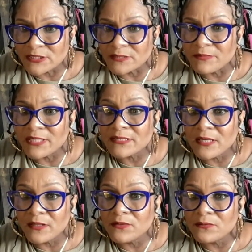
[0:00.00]
makes
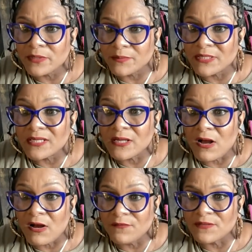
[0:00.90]
other women in the
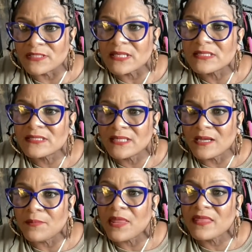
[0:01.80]
office step
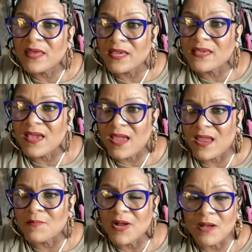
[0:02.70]
their
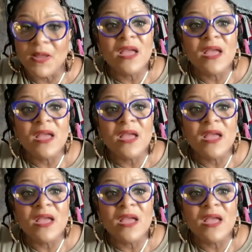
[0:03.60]
game up.